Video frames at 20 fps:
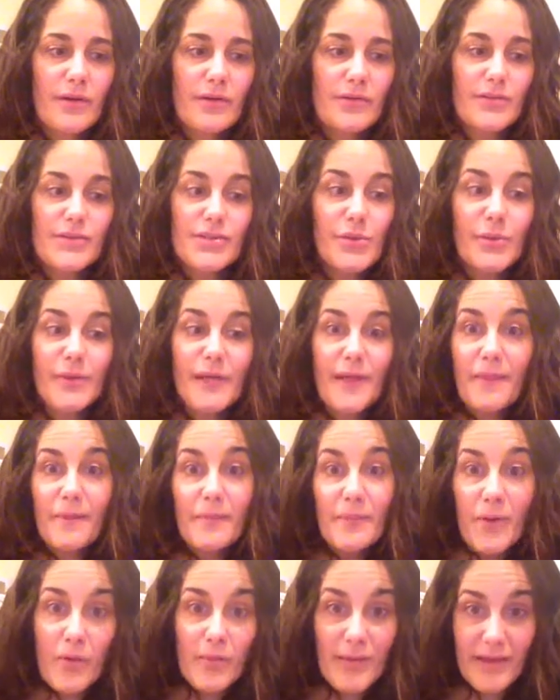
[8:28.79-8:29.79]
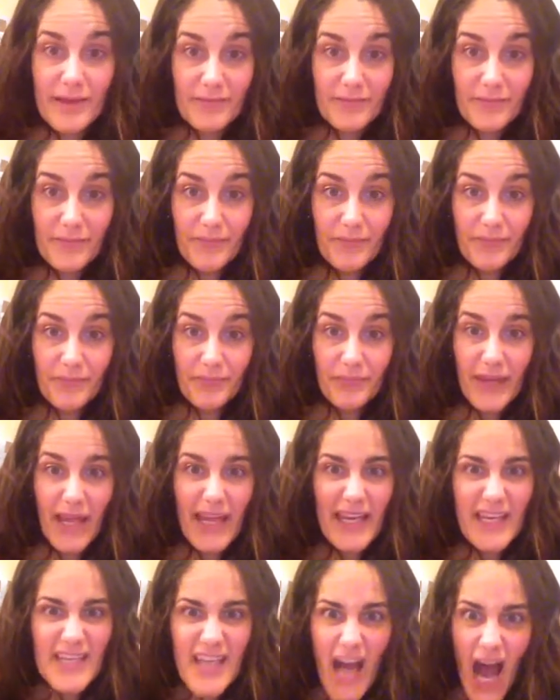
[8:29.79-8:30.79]
do it in the moment
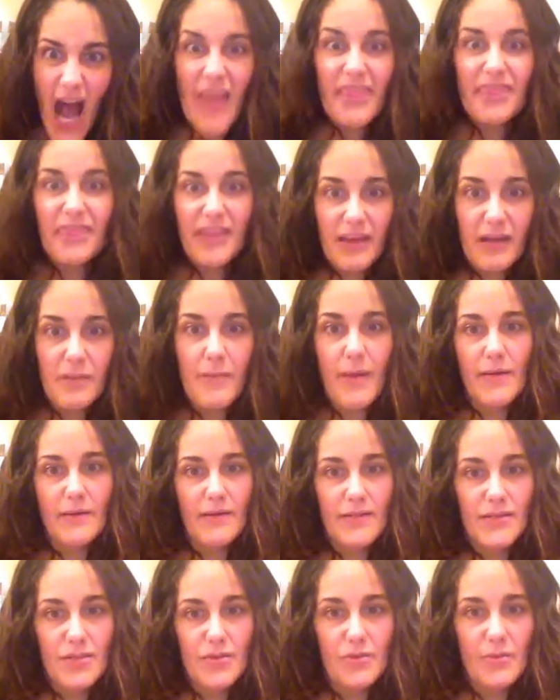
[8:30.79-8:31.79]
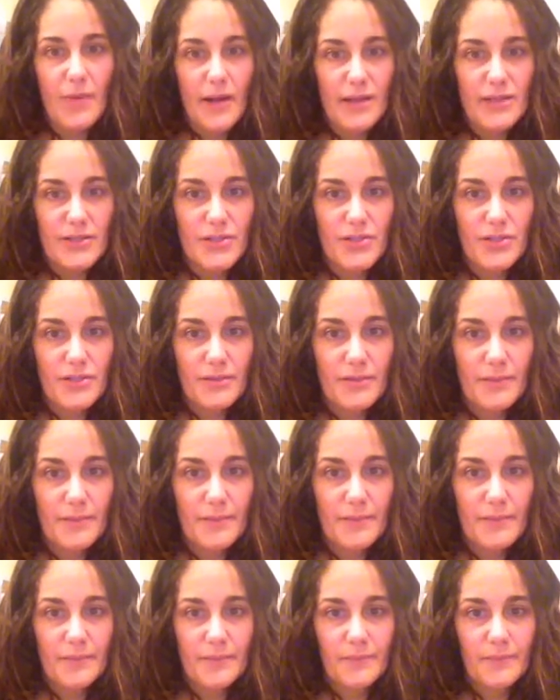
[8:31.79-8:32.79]
and not think about it too much.
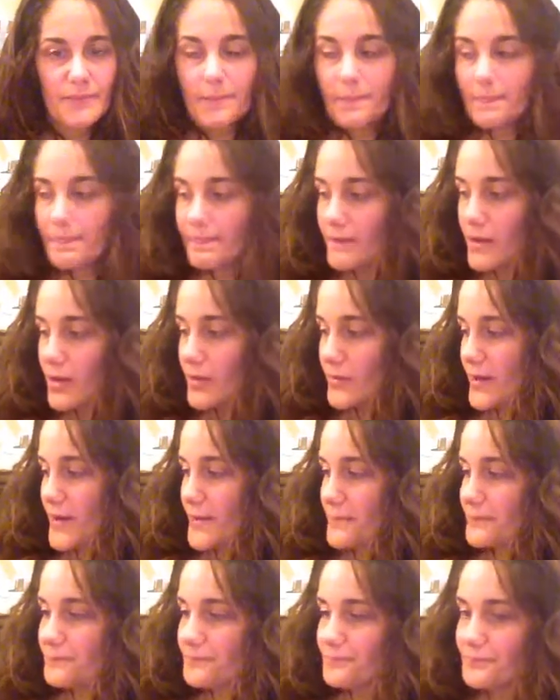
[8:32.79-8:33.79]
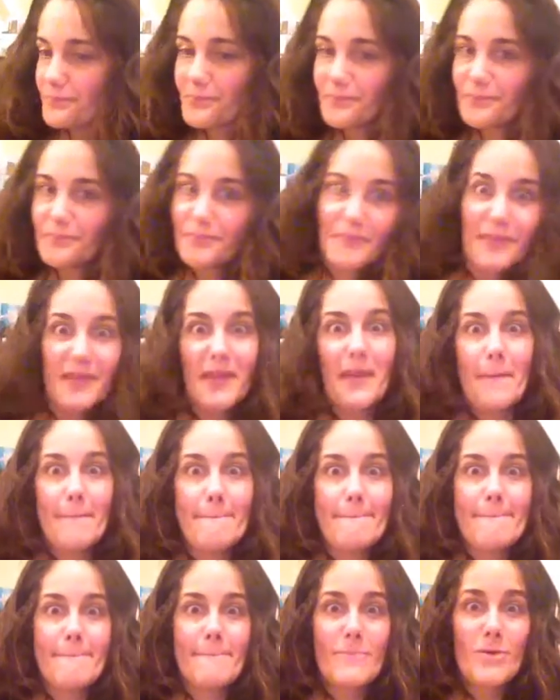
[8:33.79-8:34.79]
Okay,
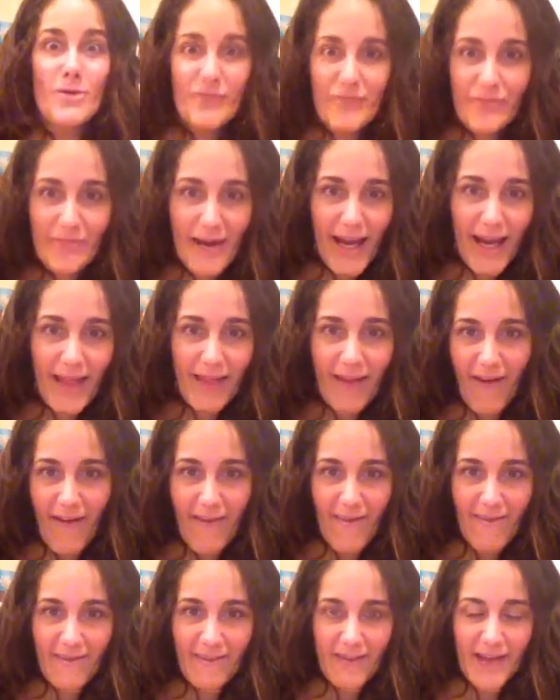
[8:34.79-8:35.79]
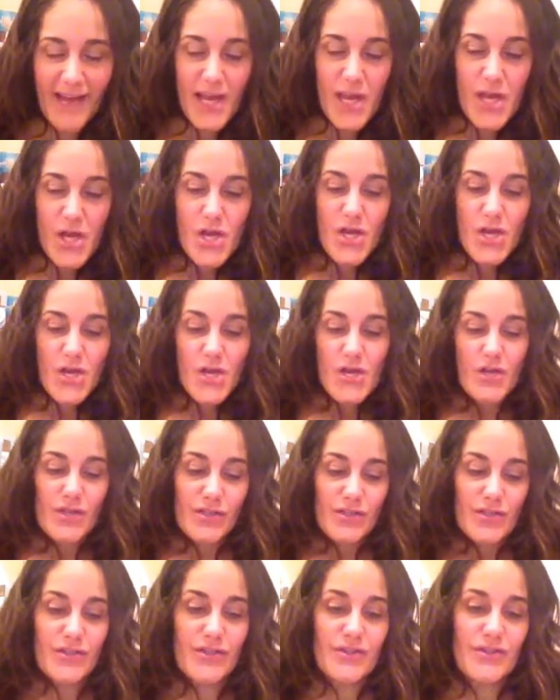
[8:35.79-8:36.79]
moving right along.
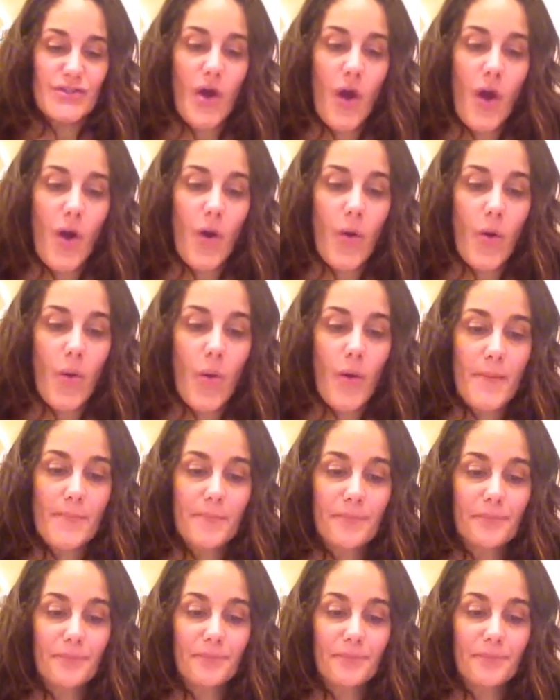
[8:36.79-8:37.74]
So